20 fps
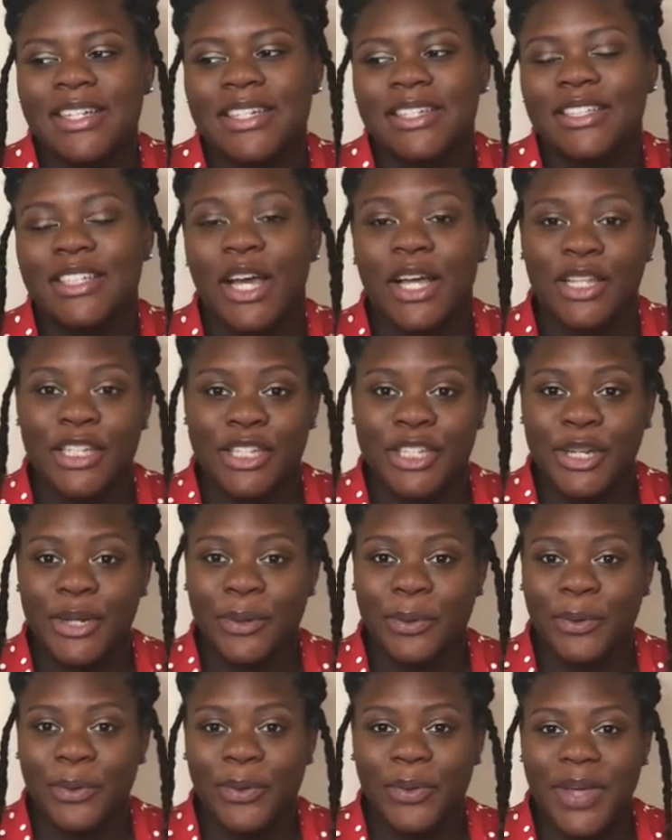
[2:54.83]
Dollar
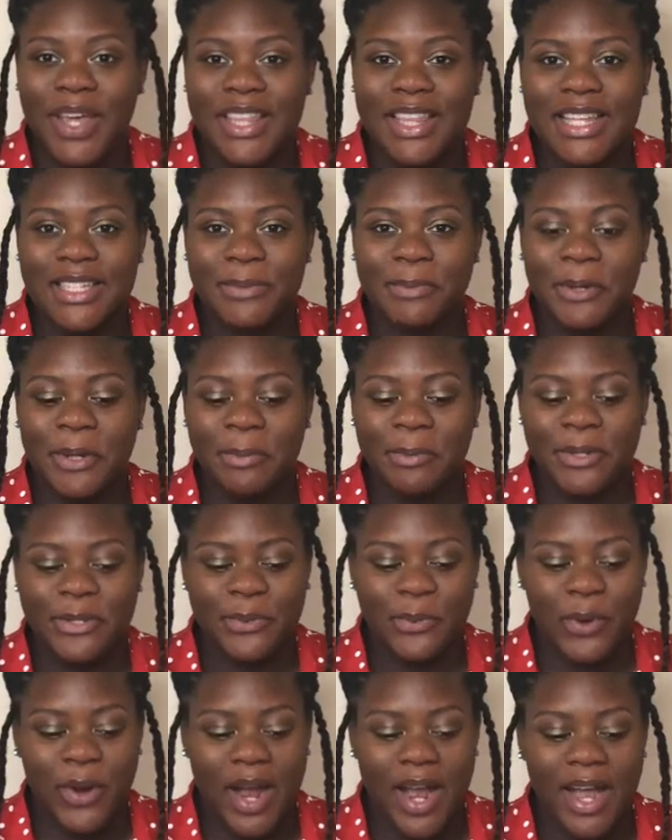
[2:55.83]
General, and that's pretty much
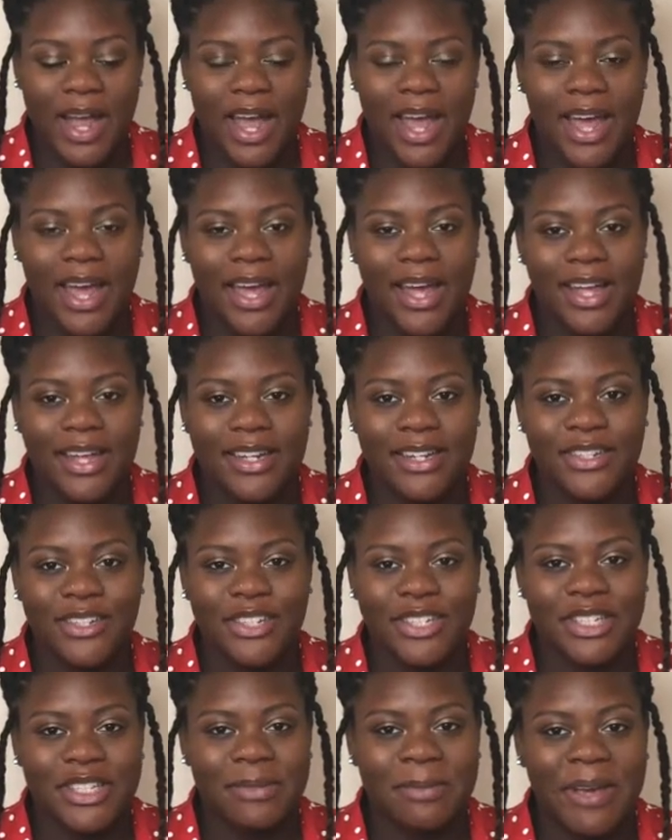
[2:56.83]
where I got
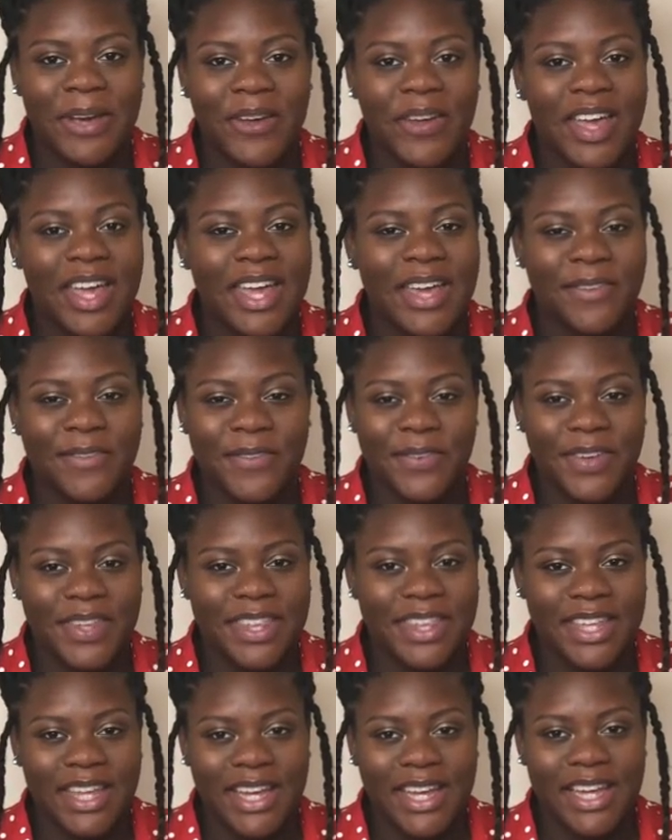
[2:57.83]
just about
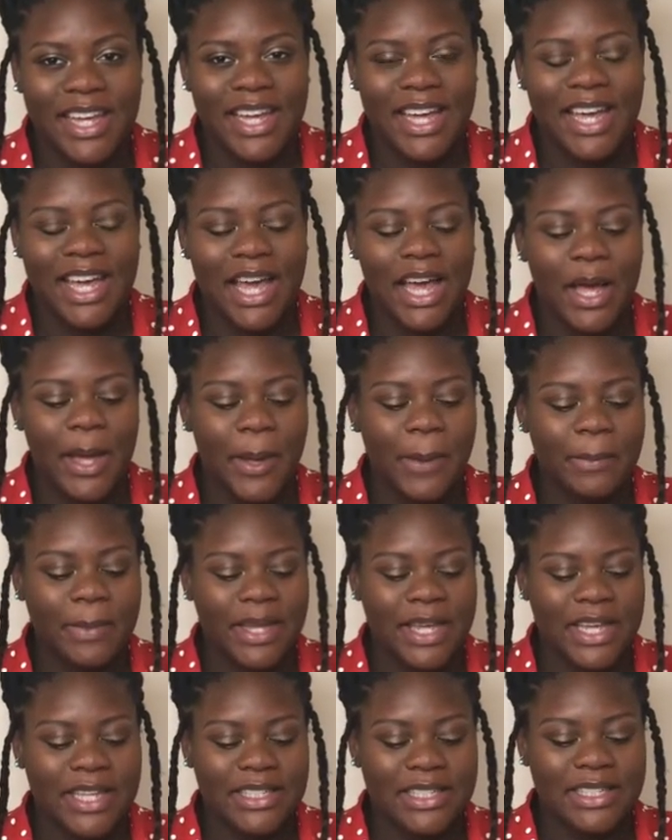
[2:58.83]
everything,
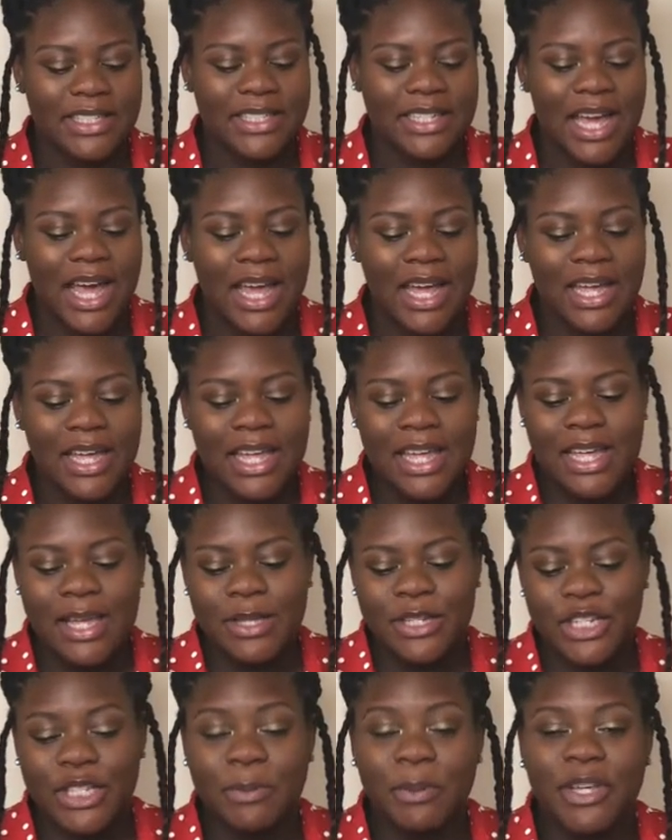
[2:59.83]
because it's not
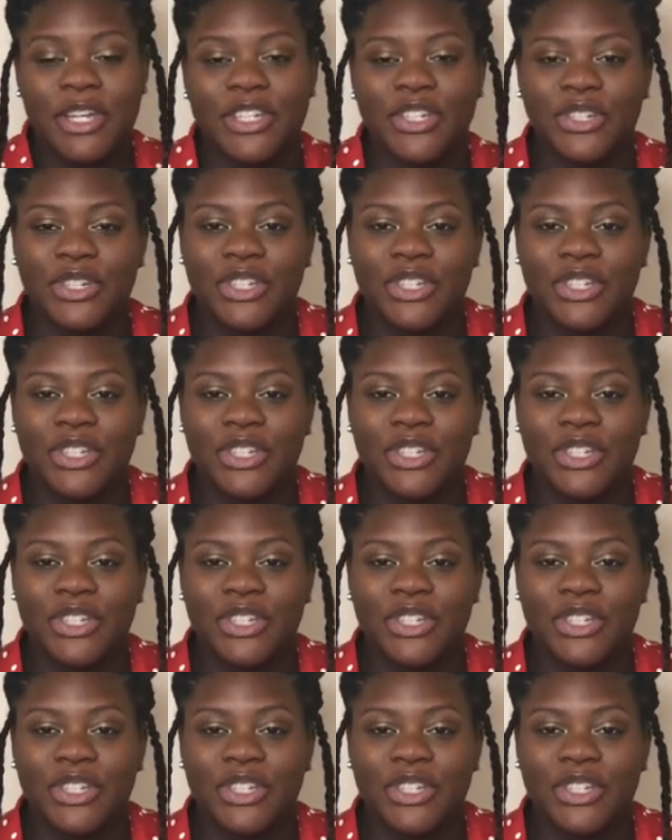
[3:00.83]
just because you're